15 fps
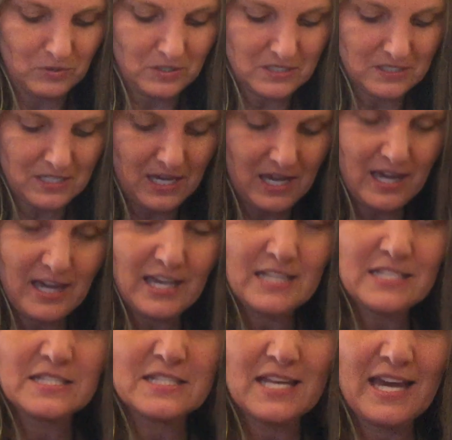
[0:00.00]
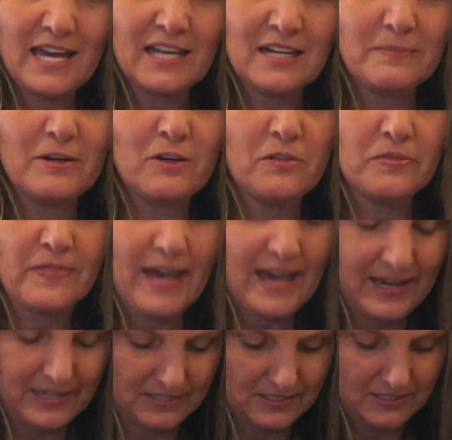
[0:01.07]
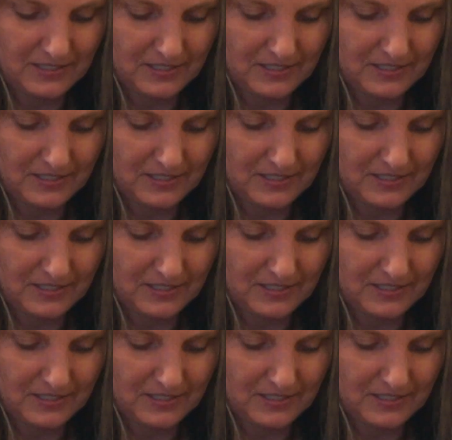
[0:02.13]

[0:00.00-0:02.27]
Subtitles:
was I sad about that.